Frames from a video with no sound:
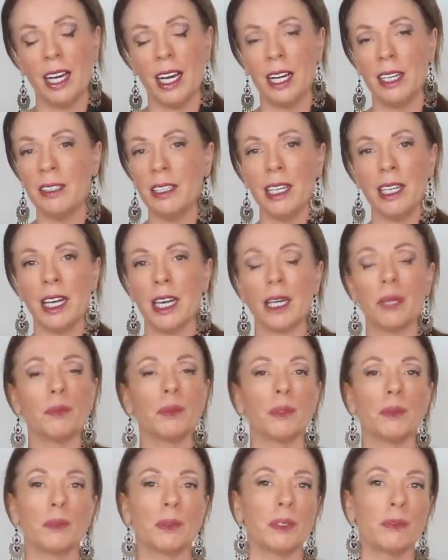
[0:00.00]
Are they
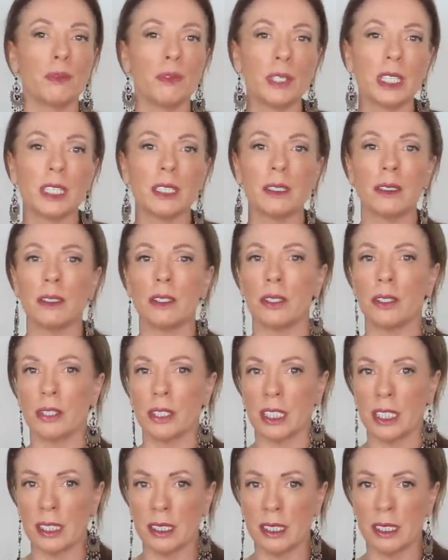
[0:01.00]
able to be real,
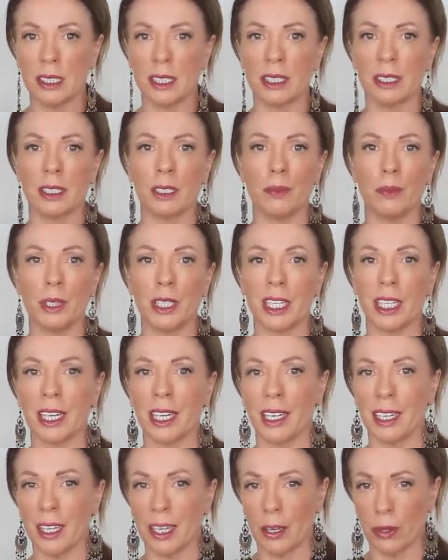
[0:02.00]
honest, and
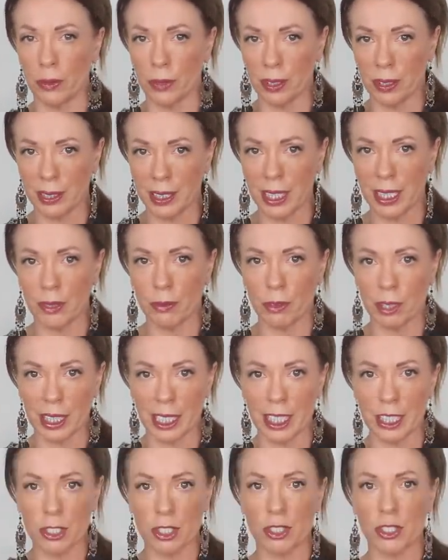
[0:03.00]
communicate healthily in
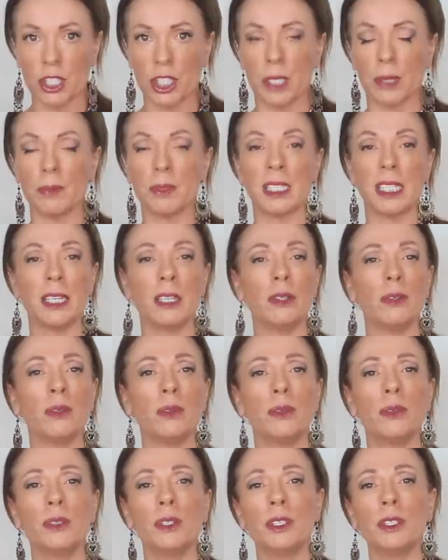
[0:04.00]
relationships in
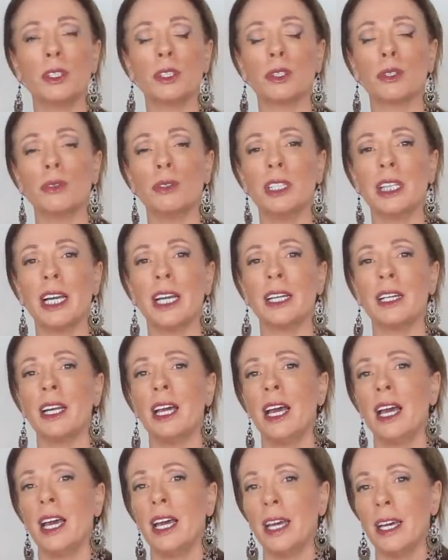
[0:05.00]
order to create
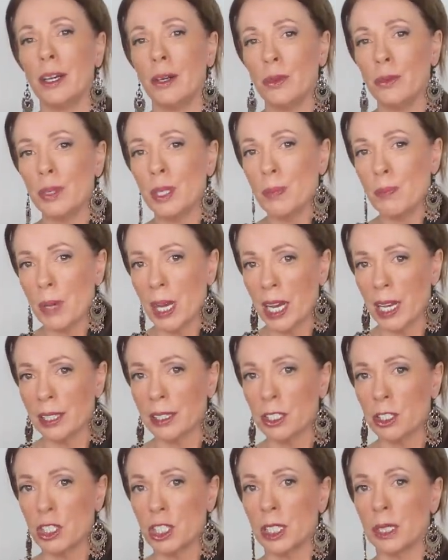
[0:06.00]
healthy
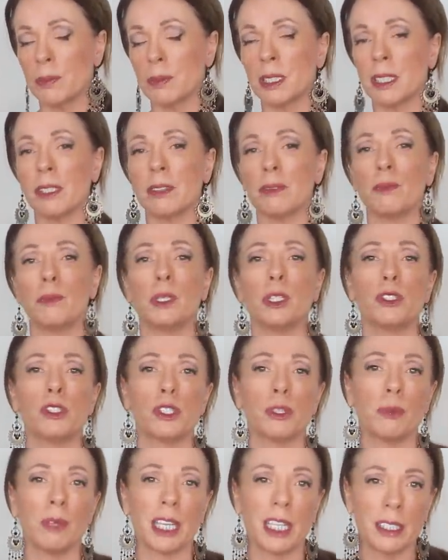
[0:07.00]
partnerships of
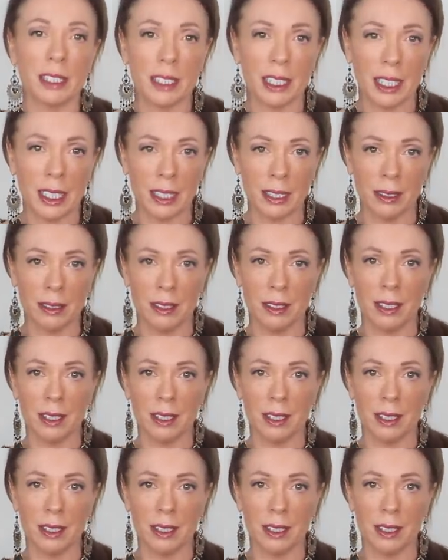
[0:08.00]
mutuality?